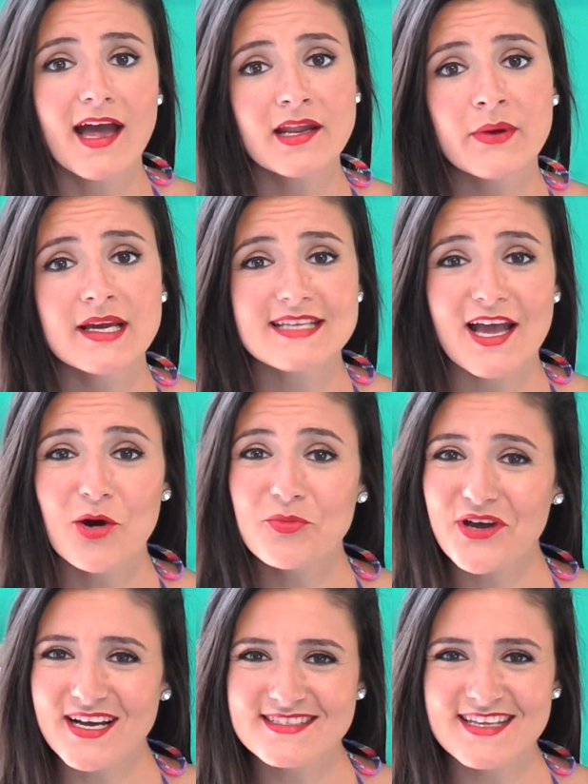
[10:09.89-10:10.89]
Anyways, I
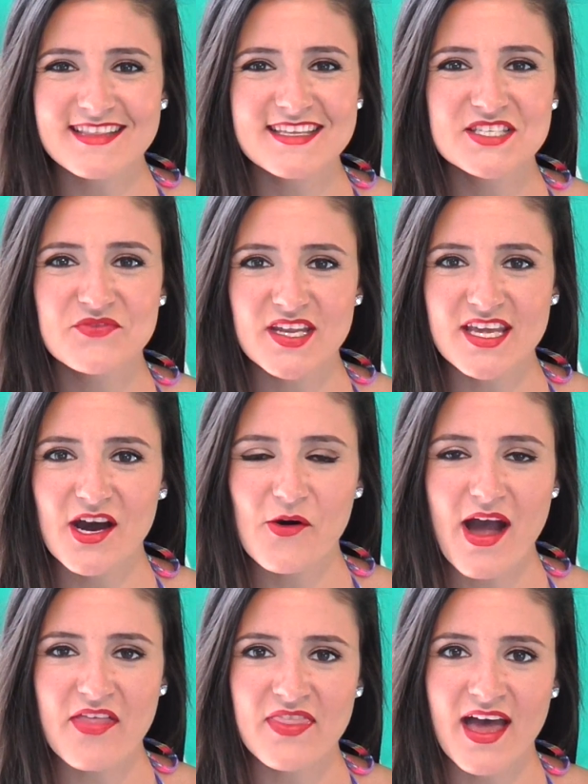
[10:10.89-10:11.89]
hope you guys liked this
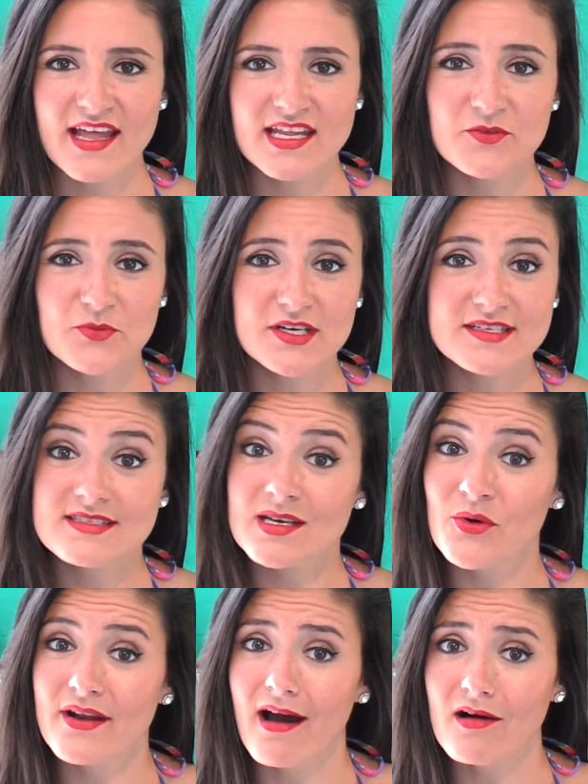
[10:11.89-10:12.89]
video and that it was
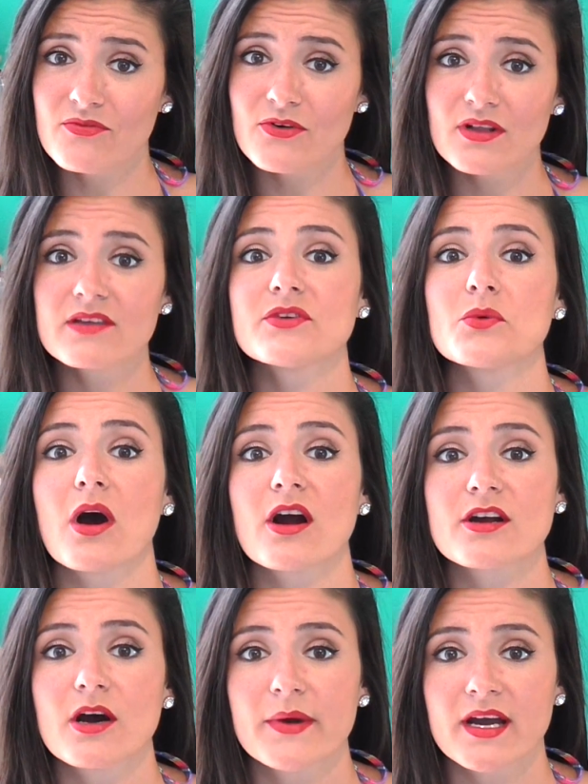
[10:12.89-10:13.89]
somewhat helpful if you
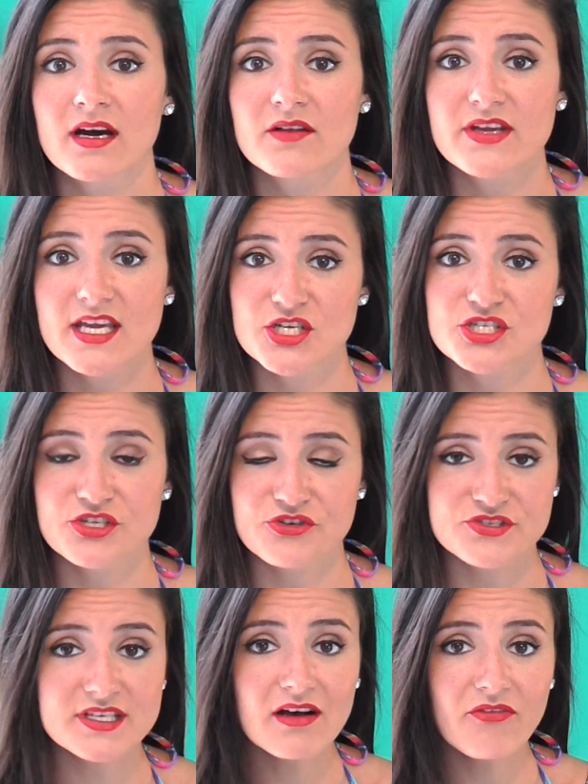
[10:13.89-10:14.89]
are going on a vacation
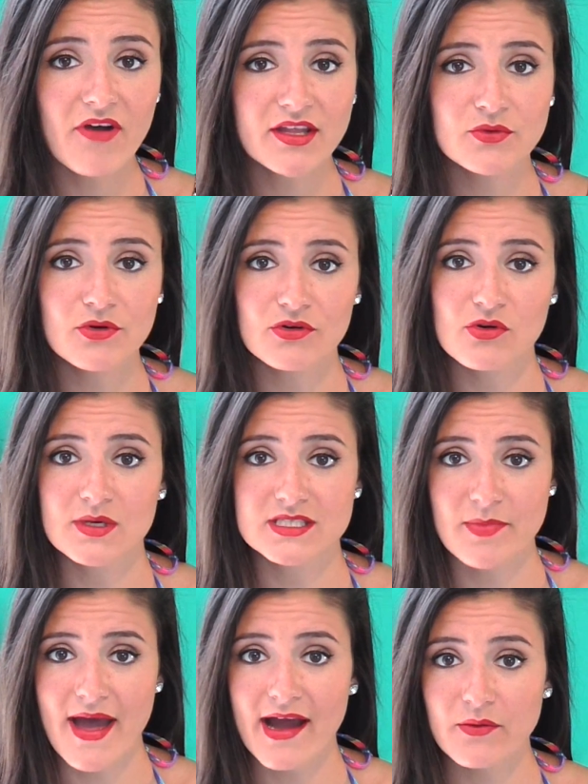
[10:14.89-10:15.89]
yourself and you don't know what
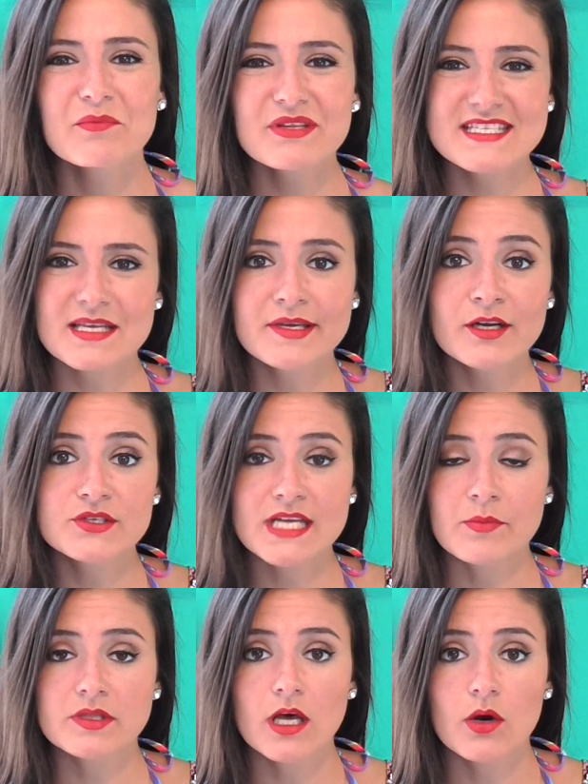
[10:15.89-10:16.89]
to pack. Please let me know
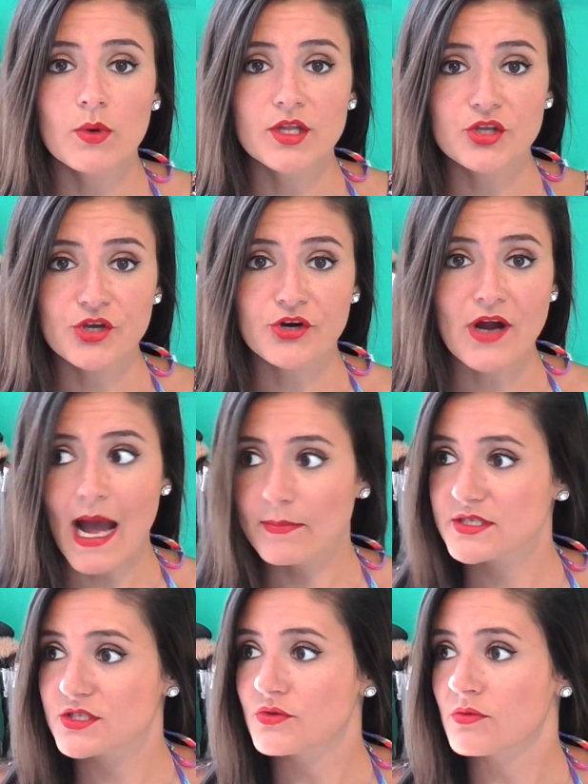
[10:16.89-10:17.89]
down below what your
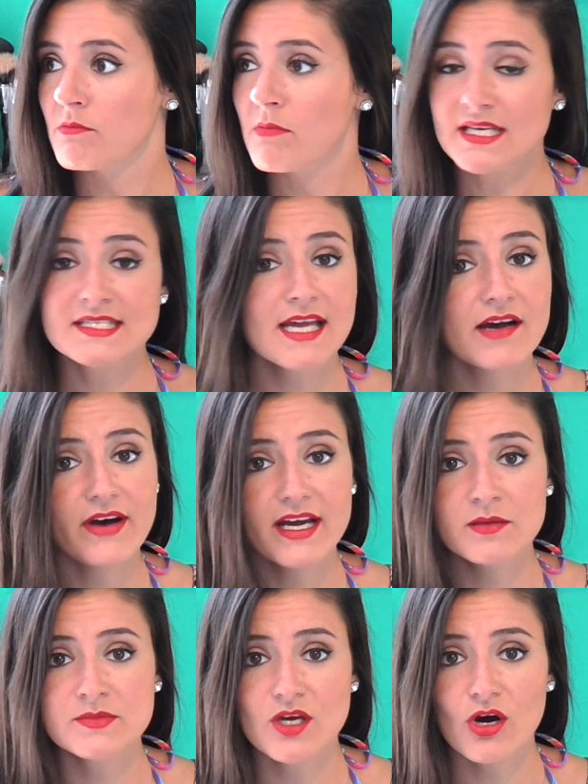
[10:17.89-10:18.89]
absolute must-have
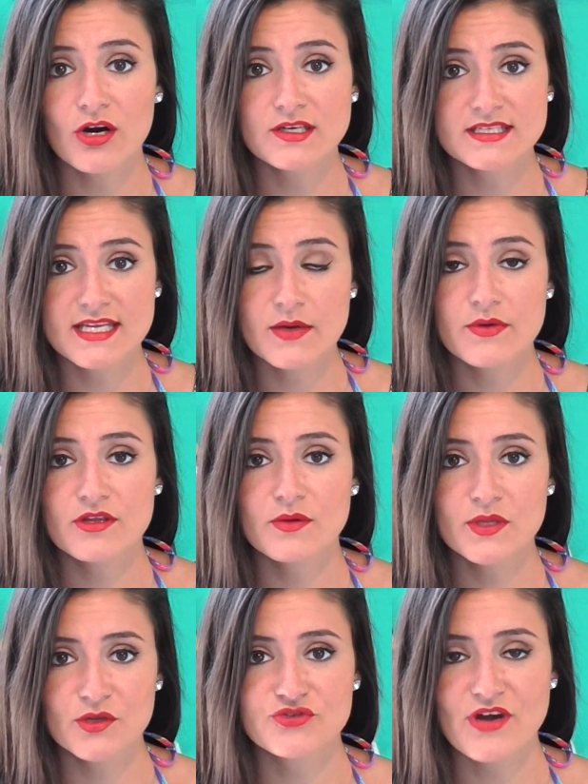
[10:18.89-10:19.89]
items are to take with
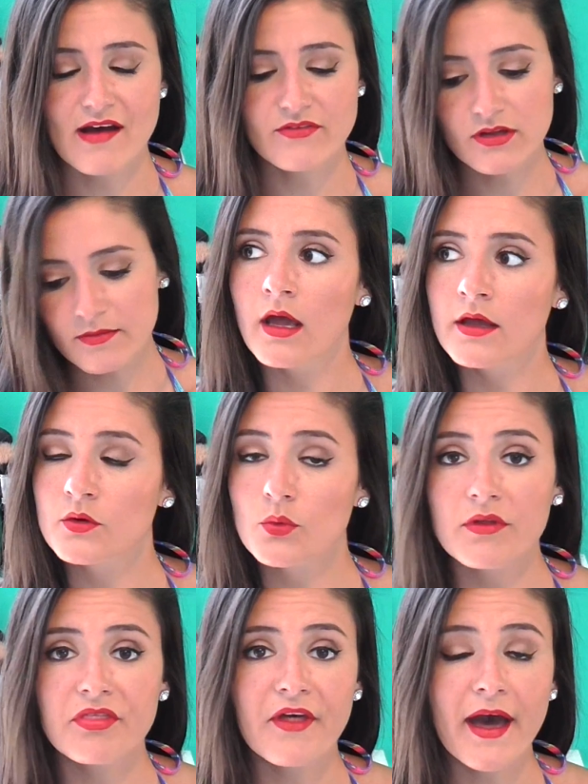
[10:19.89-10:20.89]
you when you travel. And
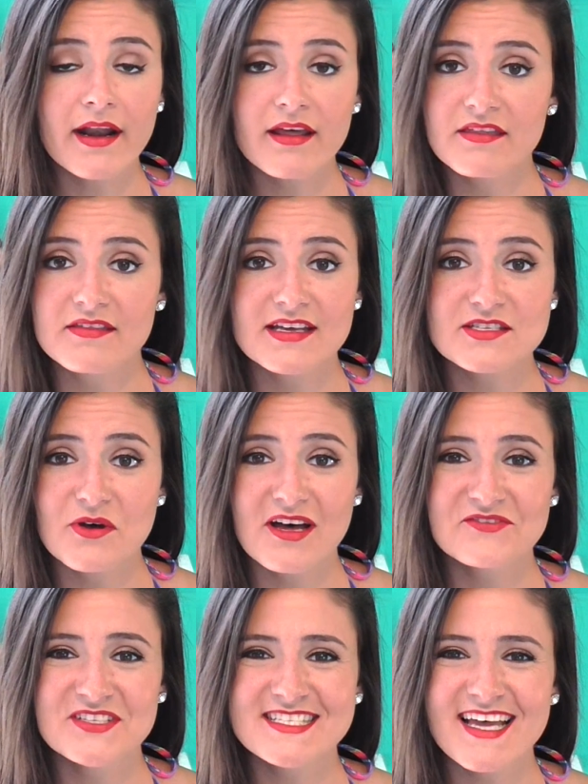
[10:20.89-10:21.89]
with that, I think that's all
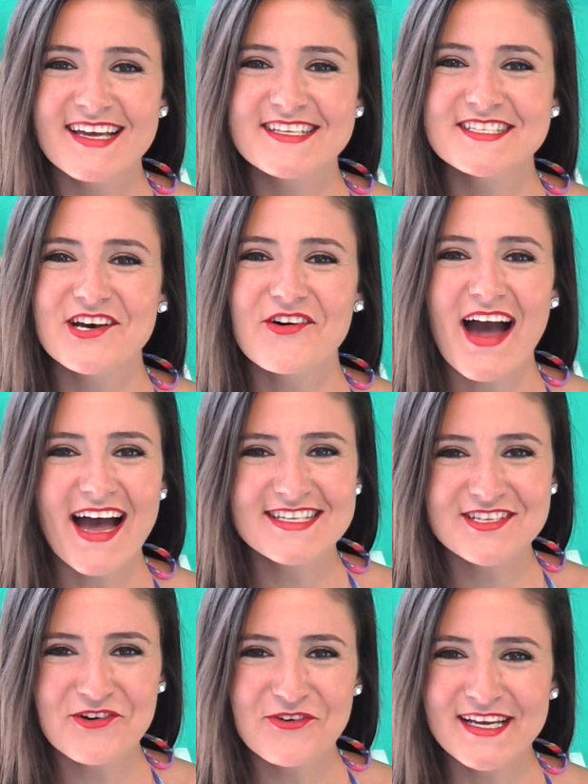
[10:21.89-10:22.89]
I have to say. So
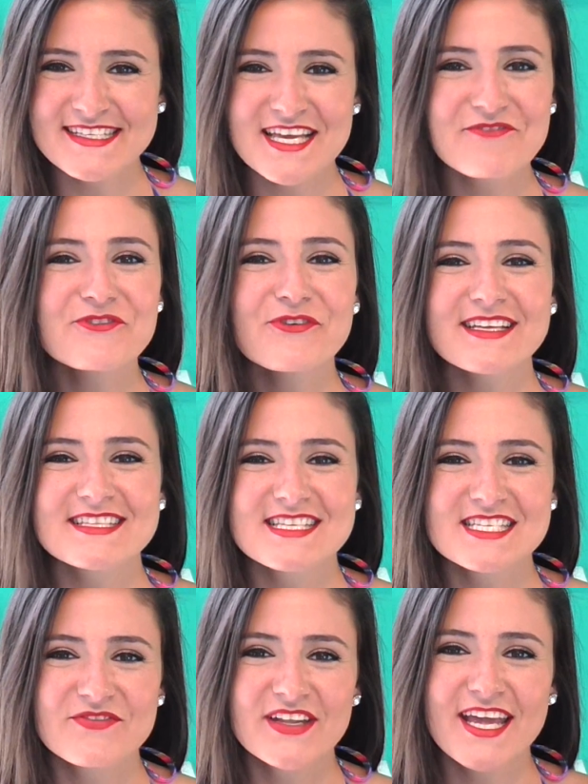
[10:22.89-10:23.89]
as always, if you liked
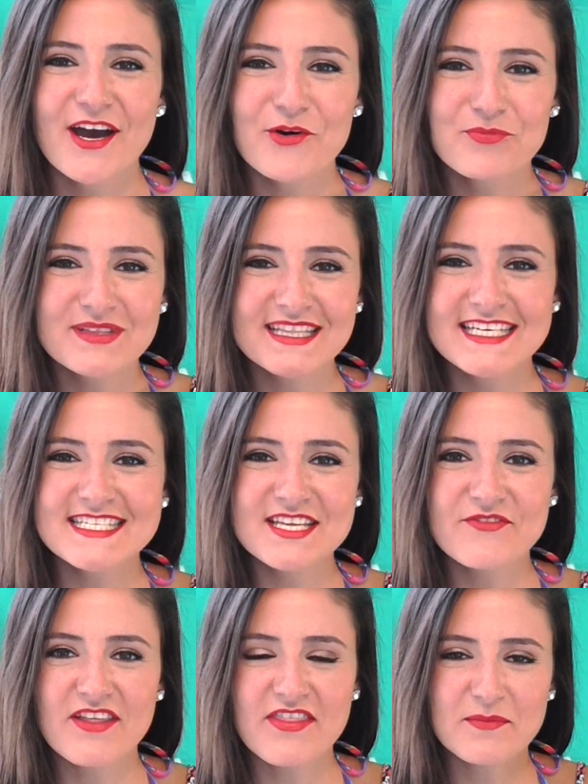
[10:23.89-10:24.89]
this video, please
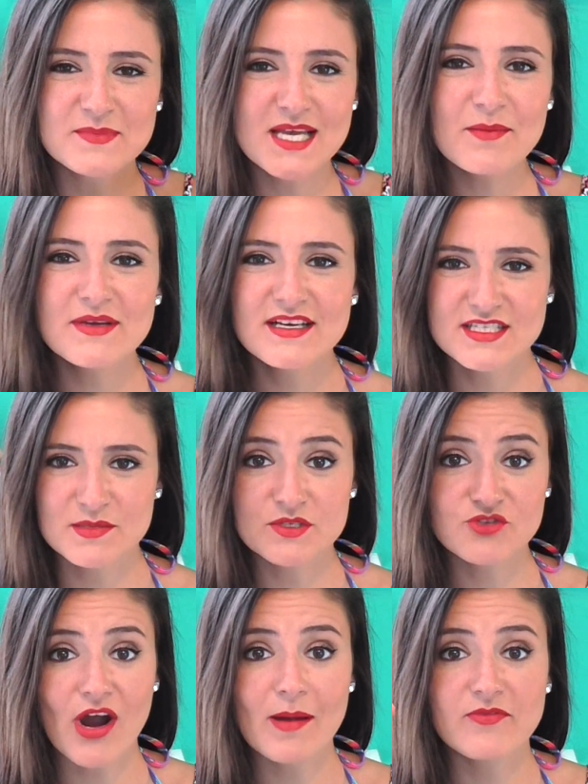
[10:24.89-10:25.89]
give it a thumbs up,
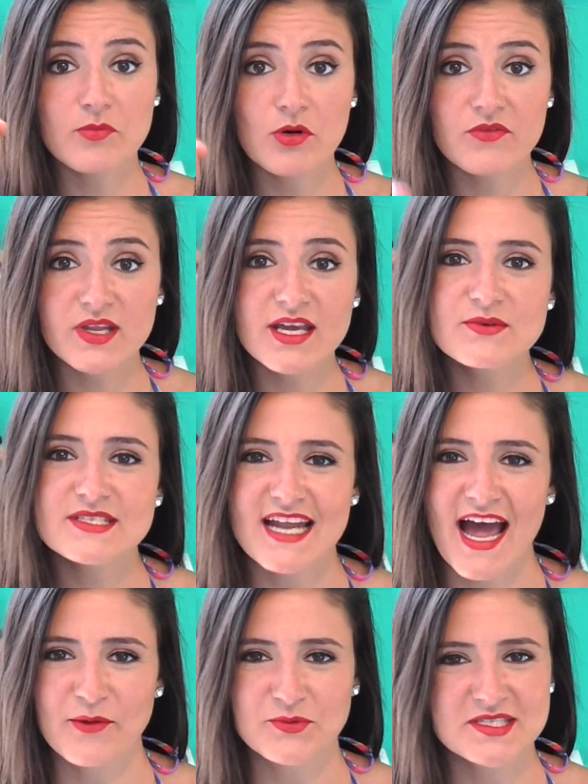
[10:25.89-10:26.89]
subscribe for more videos,
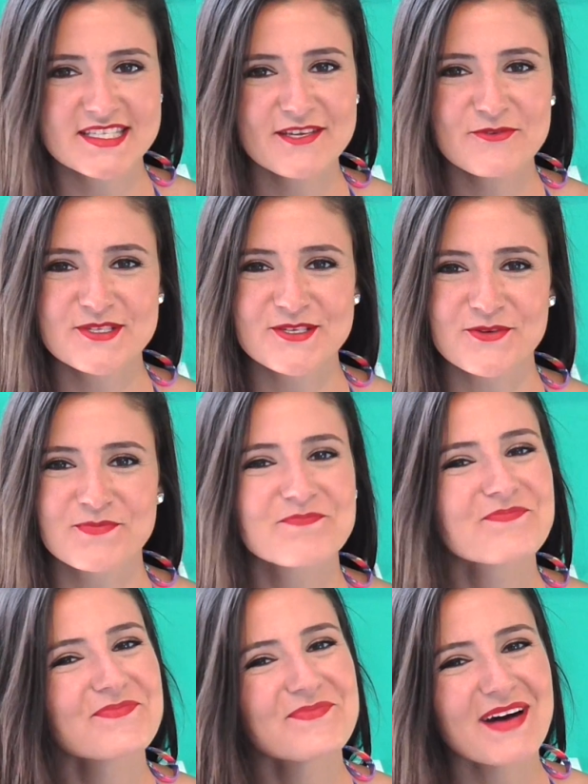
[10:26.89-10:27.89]
and I will see you soon.
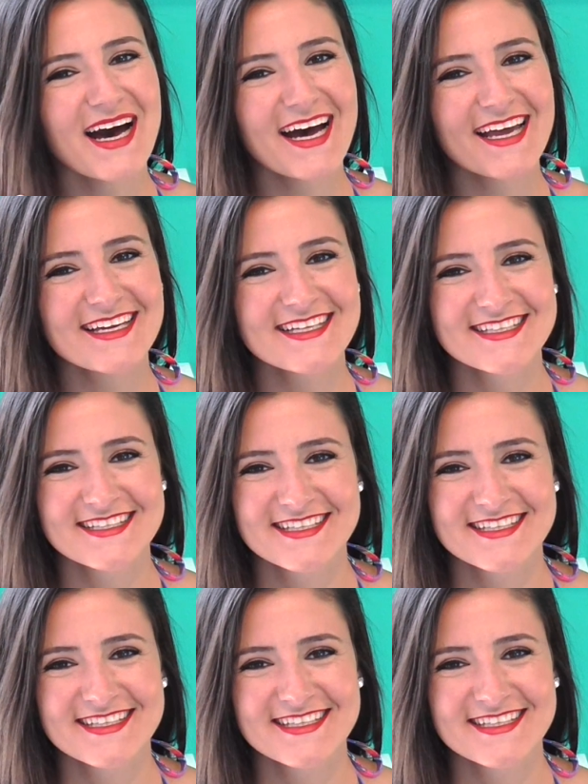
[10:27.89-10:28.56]
Bye!